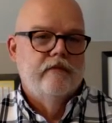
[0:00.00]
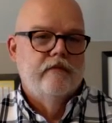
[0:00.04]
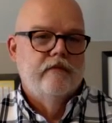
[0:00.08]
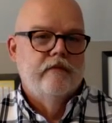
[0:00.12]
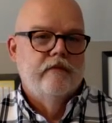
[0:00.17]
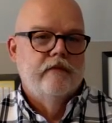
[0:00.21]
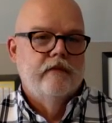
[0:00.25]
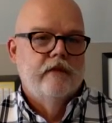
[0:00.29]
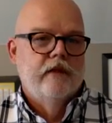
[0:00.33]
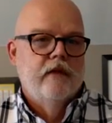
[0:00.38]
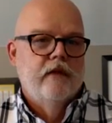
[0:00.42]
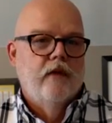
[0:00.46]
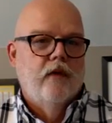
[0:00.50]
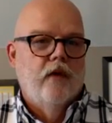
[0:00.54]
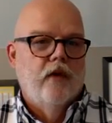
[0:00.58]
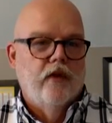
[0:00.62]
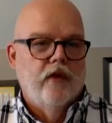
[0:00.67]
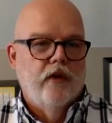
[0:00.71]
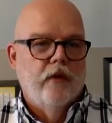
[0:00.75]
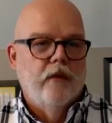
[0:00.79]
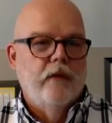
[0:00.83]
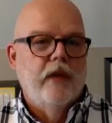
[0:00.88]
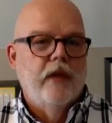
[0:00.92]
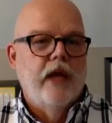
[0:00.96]
Okay. What are
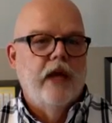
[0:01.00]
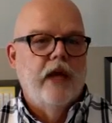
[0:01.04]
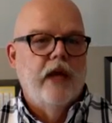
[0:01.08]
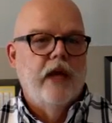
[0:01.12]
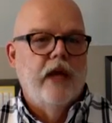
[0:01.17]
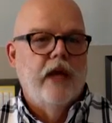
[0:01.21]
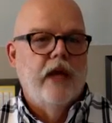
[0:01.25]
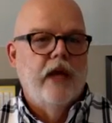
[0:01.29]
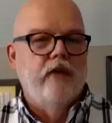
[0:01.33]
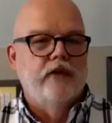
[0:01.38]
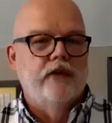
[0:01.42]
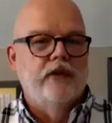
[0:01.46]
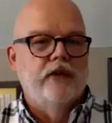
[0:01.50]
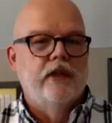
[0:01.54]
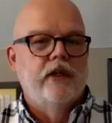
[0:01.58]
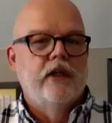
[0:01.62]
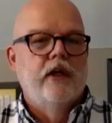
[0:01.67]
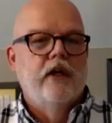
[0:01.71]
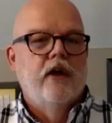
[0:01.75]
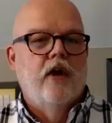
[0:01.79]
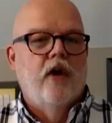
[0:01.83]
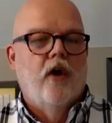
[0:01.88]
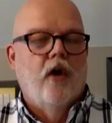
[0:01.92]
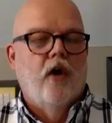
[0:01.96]
their behaviors?
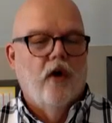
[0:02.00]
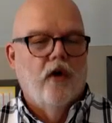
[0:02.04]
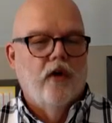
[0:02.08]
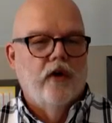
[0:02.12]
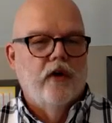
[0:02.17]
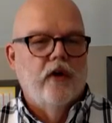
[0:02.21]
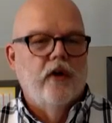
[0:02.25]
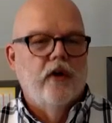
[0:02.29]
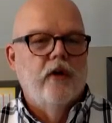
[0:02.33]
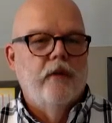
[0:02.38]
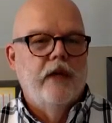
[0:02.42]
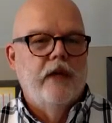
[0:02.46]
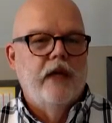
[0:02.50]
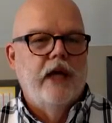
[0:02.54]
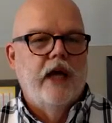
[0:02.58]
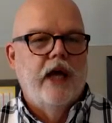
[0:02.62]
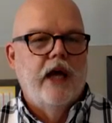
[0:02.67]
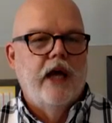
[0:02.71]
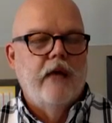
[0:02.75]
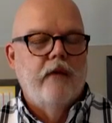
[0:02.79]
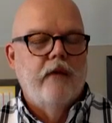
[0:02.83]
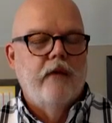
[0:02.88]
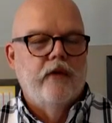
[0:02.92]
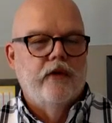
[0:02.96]
Are they going to be
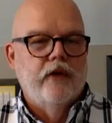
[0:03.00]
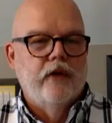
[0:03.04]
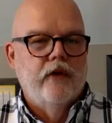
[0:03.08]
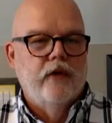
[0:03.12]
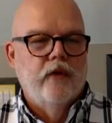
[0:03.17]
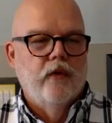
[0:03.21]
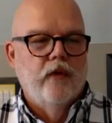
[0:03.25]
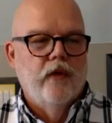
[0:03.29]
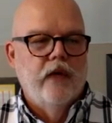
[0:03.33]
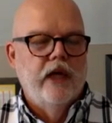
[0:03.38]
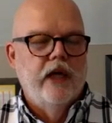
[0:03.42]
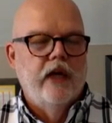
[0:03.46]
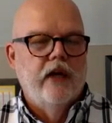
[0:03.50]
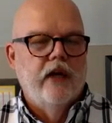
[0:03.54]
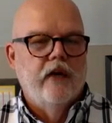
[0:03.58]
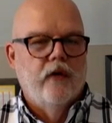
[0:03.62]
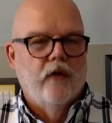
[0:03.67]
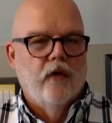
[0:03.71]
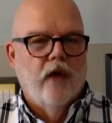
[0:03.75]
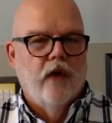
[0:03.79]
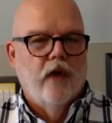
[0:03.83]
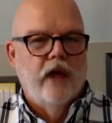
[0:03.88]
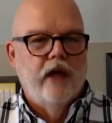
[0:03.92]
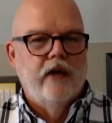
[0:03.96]
able to
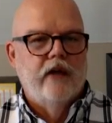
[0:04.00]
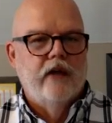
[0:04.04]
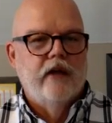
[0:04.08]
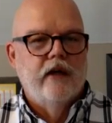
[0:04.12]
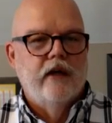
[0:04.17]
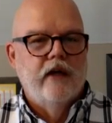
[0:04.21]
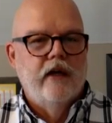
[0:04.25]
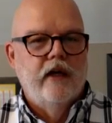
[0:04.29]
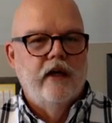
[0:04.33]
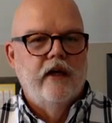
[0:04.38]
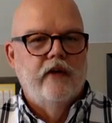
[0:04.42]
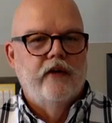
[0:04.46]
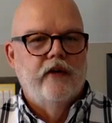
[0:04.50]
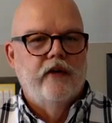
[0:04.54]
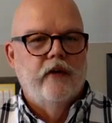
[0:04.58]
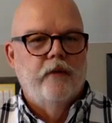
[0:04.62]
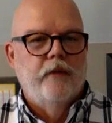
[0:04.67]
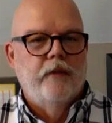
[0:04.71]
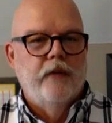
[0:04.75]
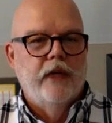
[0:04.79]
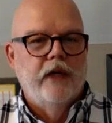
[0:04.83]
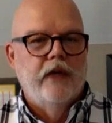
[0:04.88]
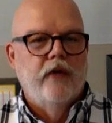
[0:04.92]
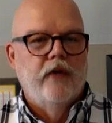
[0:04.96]
reintegrate into
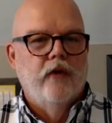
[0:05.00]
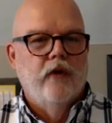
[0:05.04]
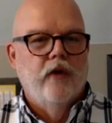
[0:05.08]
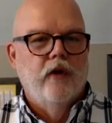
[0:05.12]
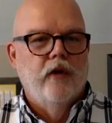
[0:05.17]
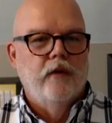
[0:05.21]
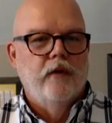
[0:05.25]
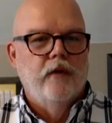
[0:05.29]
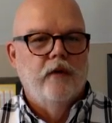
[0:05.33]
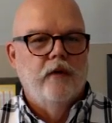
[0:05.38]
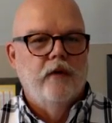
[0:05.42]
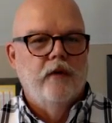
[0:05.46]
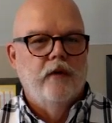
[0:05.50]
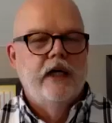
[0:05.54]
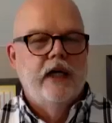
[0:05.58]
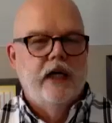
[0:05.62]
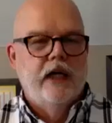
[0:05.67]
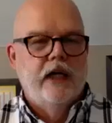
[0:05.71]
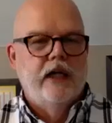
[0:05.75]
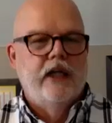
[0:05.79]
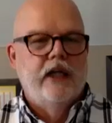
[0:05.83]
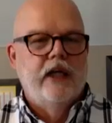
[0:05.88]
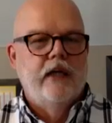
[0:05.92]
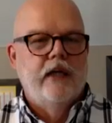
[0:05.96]
big groups
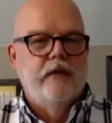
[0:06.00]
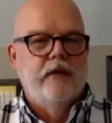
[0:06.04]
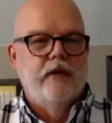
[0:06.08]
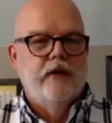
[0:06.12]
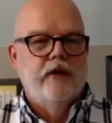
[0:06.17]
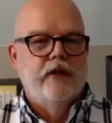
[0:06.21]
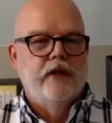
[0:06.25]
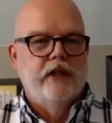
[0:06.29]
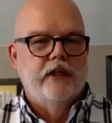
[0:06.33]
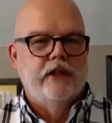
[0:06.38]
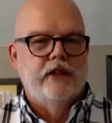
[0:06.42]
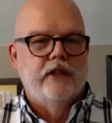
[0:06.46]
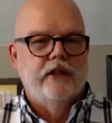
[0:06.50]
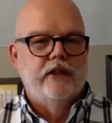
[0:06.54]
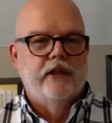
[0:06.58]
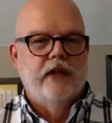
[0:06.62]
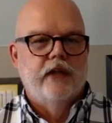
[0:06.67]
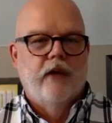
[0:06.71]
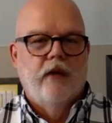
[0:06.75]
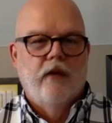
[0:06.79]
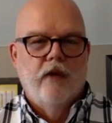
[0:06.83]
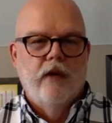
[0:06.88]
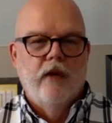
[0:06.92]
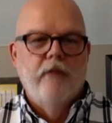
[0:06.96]
and keep their distance?
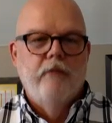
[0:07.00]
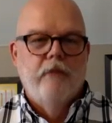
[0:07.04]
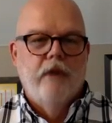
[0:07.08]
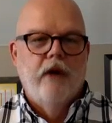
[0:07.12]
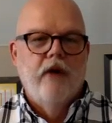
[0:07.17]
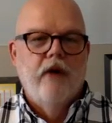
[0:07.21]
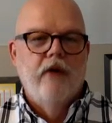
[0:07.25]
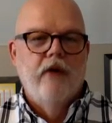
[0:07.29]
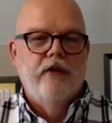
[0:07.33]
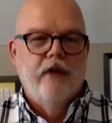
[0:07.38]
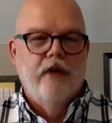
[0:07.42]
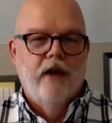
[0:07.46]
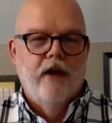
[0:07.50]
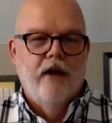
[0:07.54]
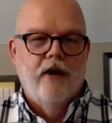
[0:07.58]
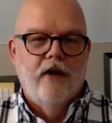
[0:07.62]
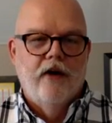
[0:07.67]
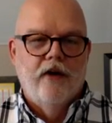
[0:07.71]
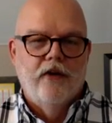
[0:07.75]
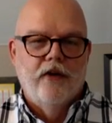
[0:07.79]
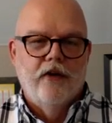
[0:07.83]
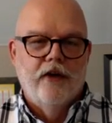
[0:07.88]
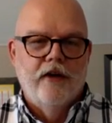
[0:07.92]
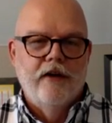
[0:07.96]
Now, we both
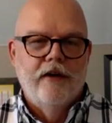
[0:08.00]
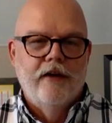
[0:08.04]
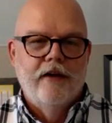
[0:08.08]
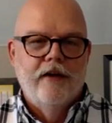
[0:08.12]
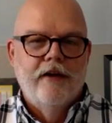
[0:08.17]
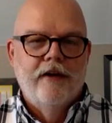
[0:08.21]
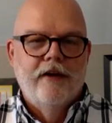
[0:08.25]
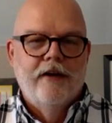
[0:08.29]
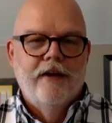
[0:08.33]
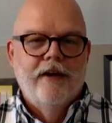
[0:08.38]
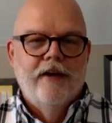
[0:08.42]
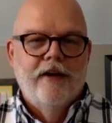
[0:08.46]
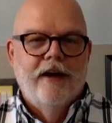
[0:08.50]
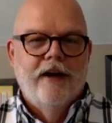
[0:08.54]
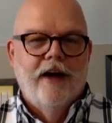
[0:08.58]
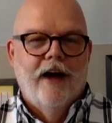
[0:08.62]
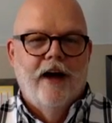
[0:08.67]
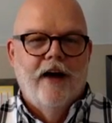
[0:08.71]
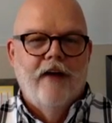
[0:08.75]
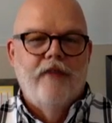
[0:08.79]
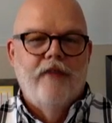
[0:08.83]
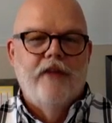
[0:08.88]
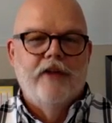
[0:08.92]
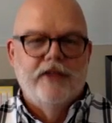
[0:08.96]
know that
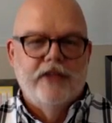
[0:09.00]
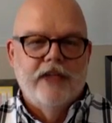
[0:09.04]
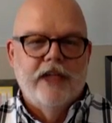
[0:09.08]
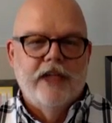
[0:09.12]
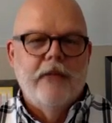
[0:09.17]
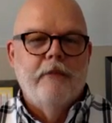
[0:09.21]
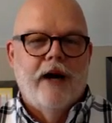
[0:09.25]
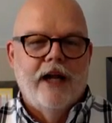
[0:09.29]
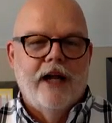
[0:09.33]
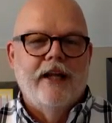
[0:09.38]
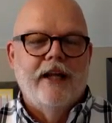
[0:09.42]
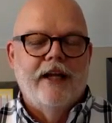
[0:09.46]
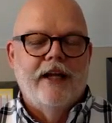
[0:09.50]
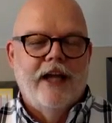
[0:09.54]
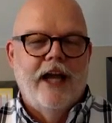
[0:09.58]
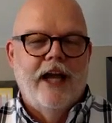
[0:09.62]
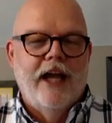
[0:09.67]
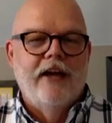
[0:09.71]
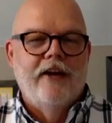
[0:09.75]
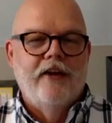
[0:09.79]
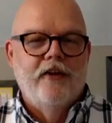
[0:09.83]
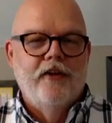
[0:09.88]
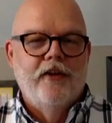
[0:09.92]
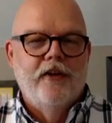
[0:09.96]
if there's anybody that
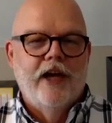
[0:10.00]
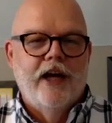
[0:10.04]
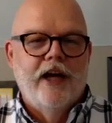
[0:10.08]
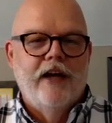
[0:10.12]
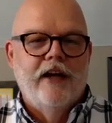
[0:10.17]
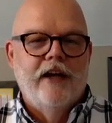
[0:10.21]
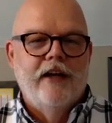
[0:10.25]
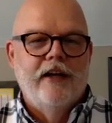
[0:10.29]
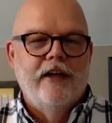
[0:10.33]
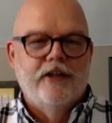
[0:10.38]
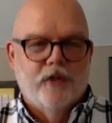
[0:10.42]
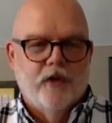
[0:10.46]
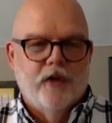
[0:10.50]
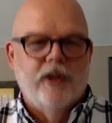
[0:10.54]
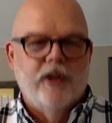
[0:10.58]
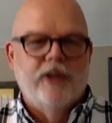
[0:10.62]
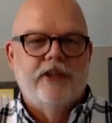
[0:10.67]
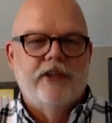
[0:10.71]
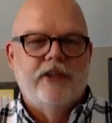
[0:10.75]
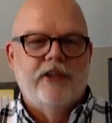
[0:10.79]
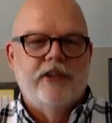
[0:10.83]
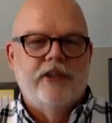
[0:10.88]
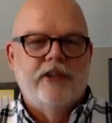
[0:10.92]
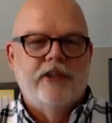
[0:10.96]
can't do that, it's
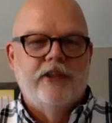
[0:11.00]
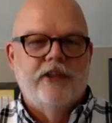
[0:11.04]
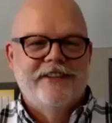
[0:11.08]
Christians.